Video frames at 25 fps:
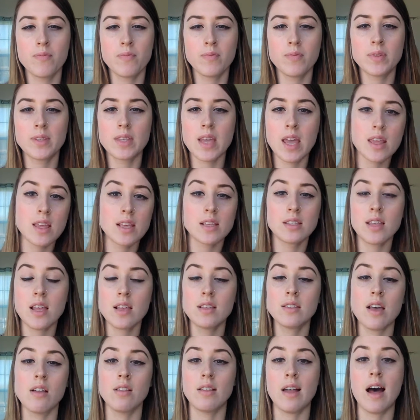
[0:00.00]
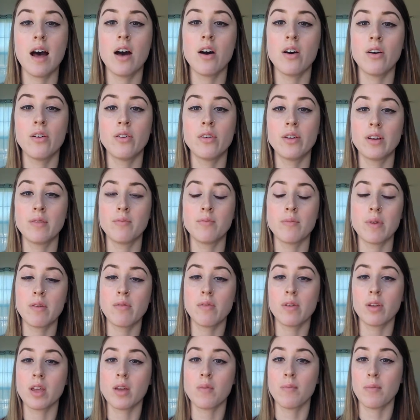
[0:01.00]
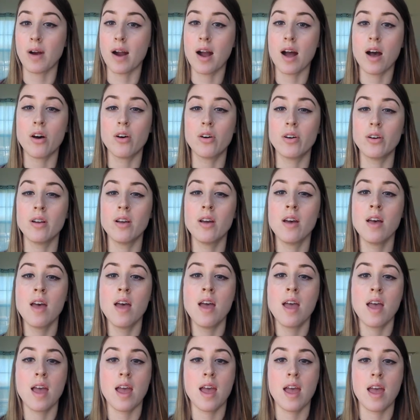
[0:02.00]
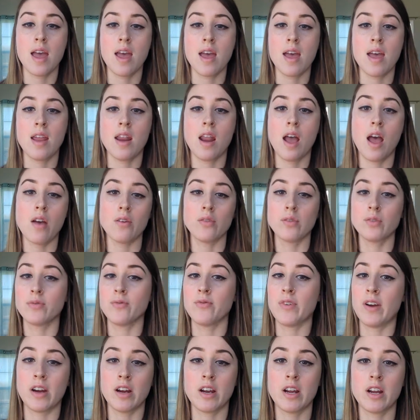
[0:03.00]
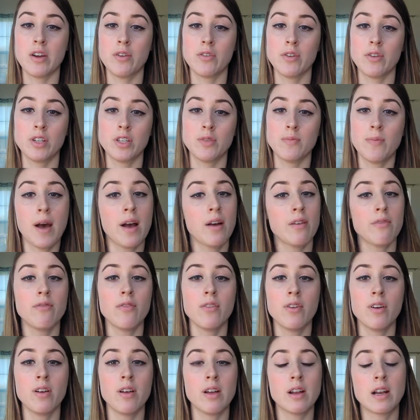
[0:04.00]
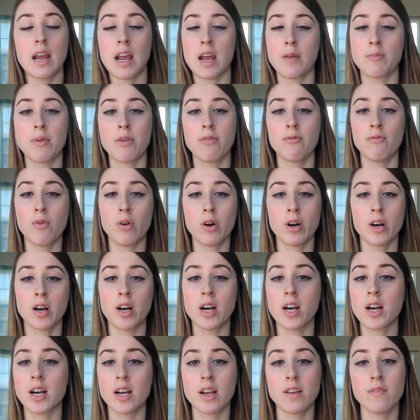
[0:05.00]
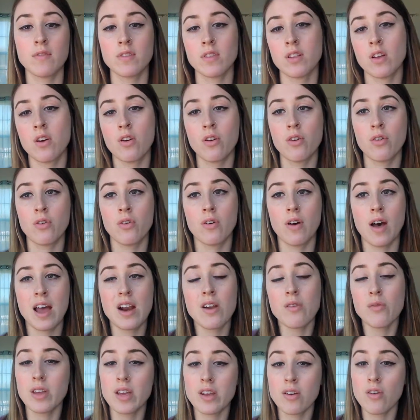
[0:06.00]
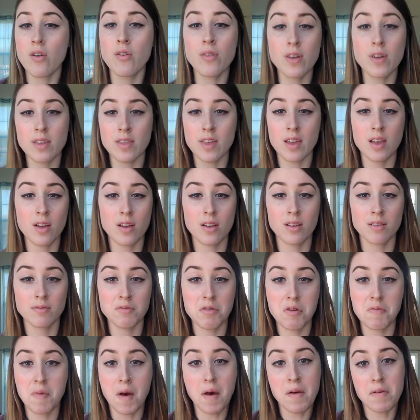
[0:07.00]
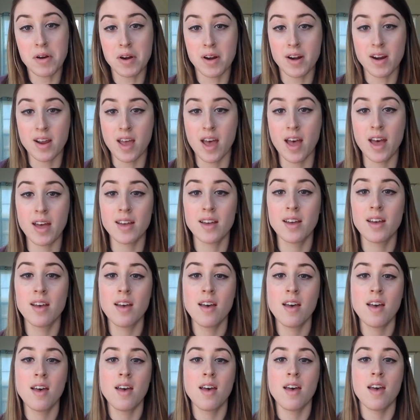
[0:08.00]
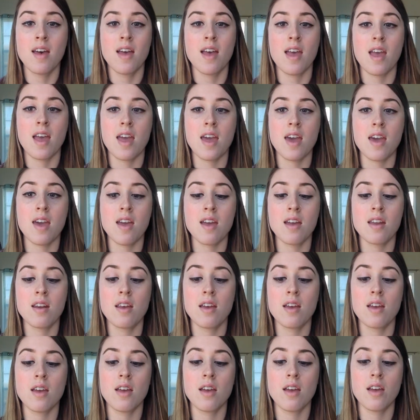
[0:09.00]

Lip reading: say these things out loud and be really proud. And I was very respectful and happy for her, even though I don't really know anything about her yet. And